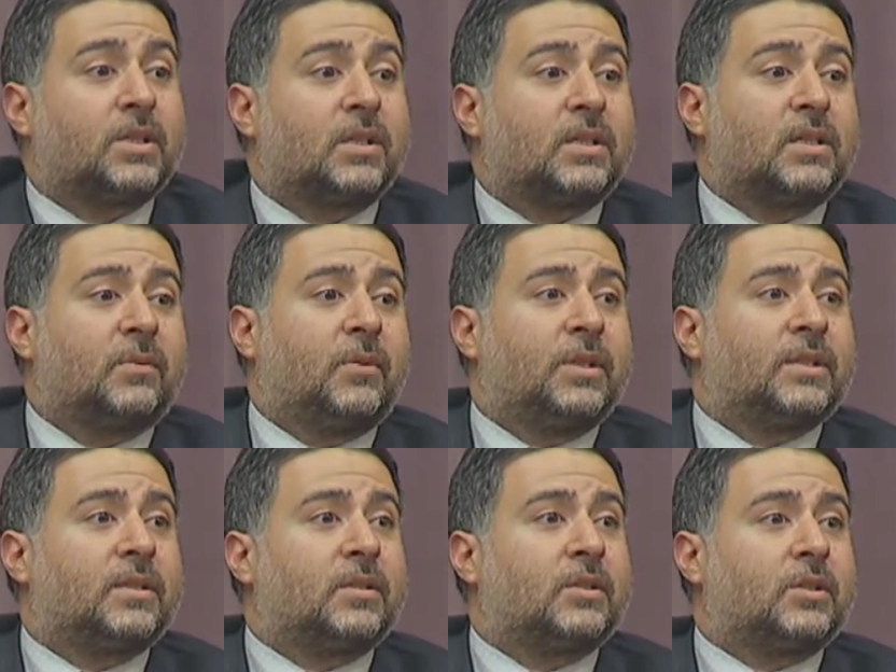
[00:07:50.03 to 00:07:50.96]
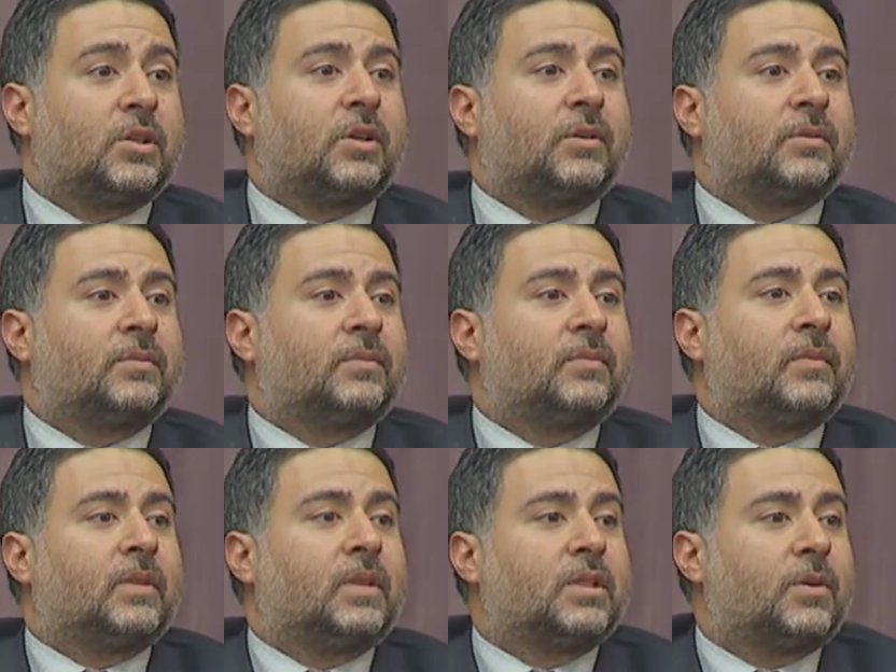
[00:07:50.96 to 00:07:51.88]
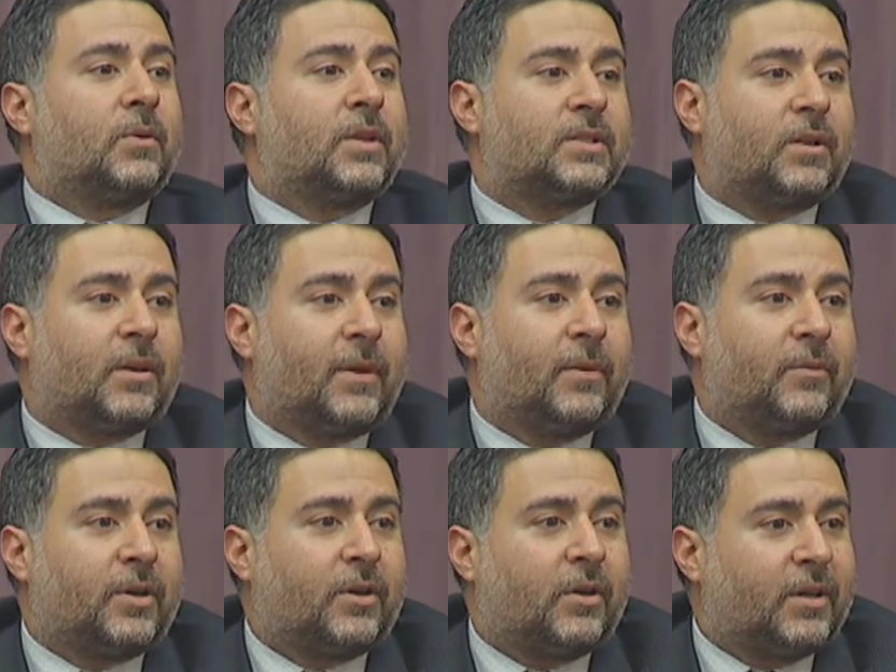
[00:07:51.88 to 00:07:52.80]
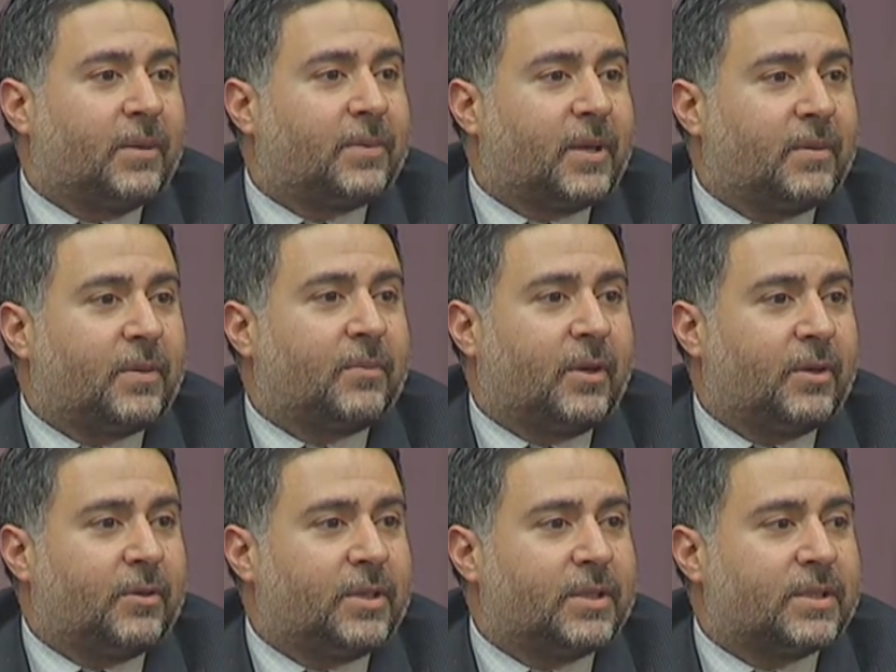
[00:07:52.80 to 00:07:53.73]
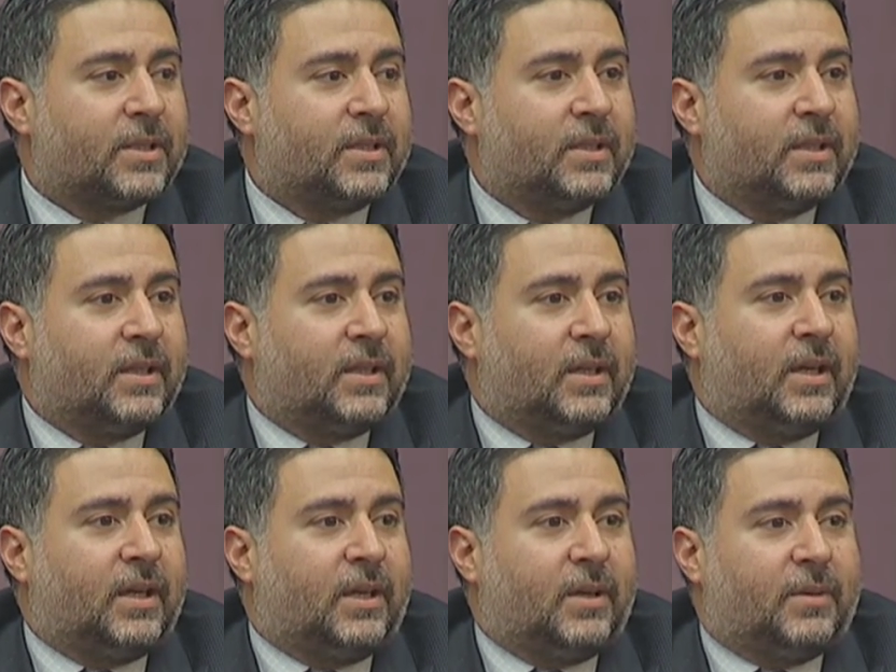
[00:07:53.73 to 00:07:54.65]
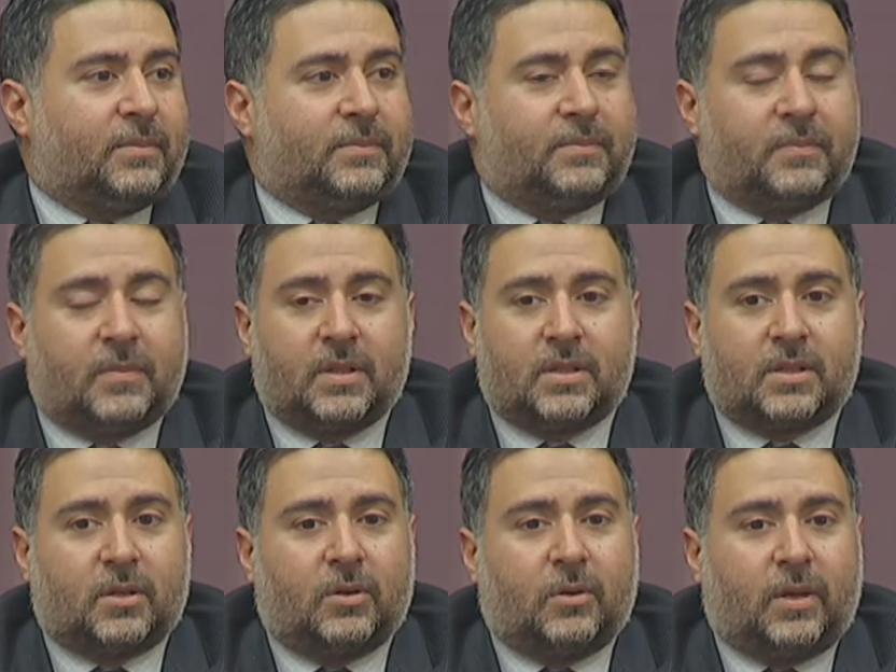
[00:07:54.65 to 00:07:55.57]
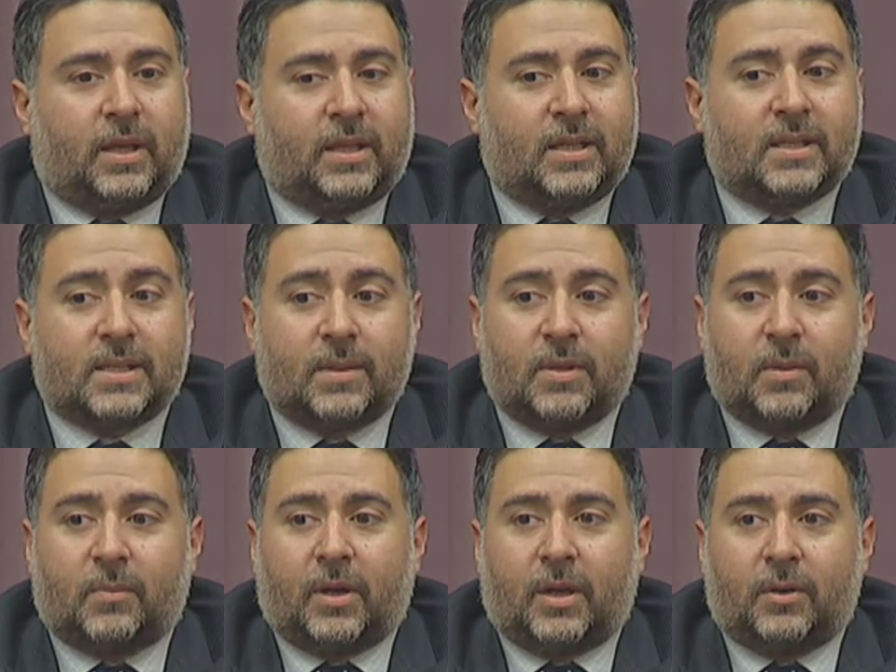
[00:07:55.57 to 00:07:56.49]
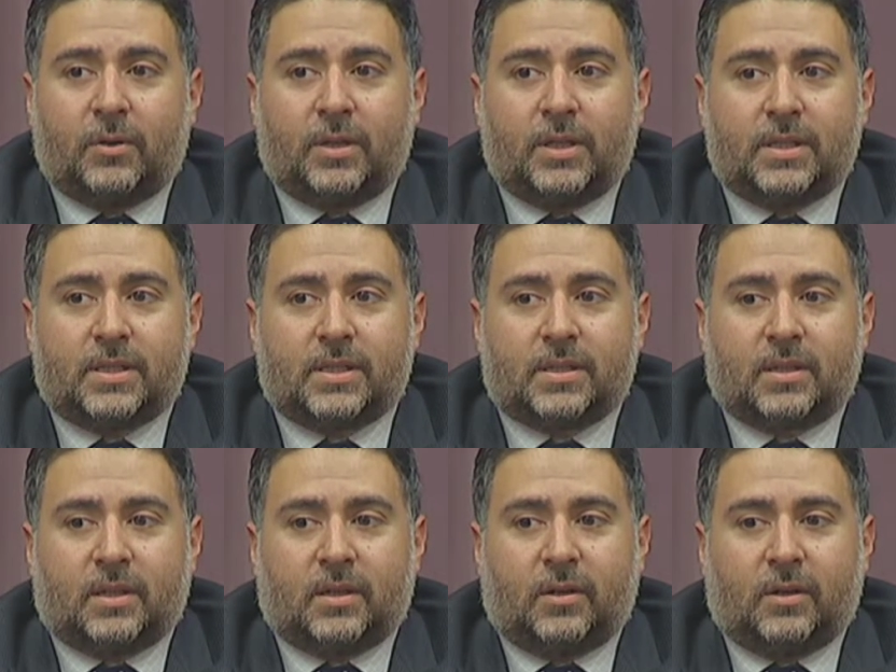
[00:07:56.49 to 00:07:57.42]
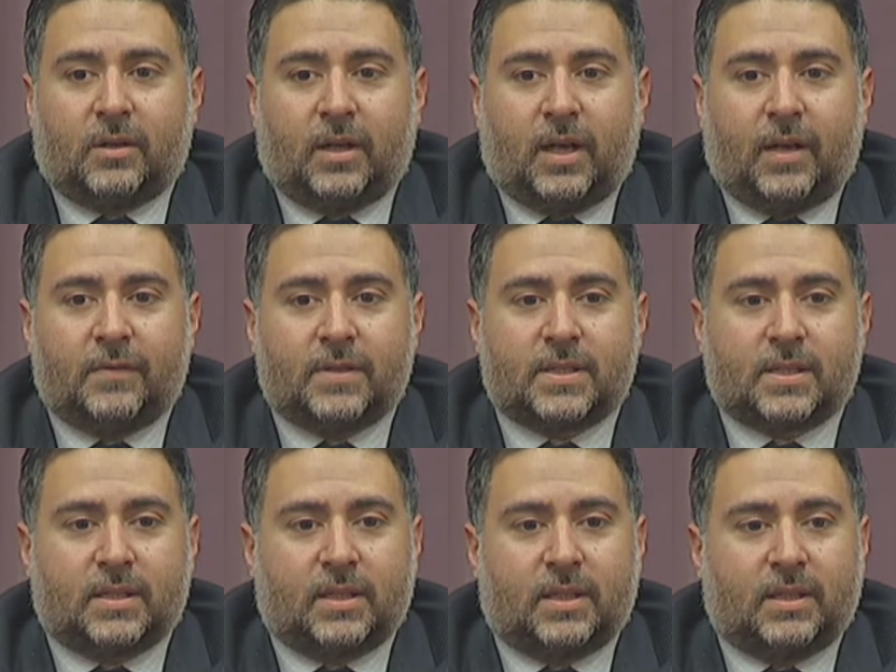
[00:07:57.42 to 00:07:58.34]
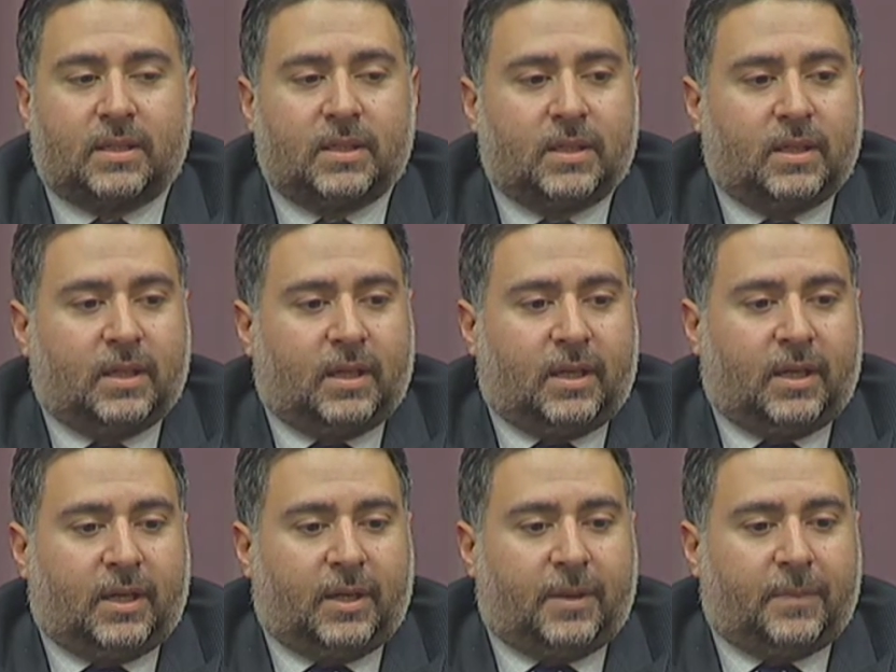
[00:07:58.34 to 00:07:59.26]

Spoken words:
She wanted to talk about what are our upcoming priorities. So I think some of the priorities are obviously, we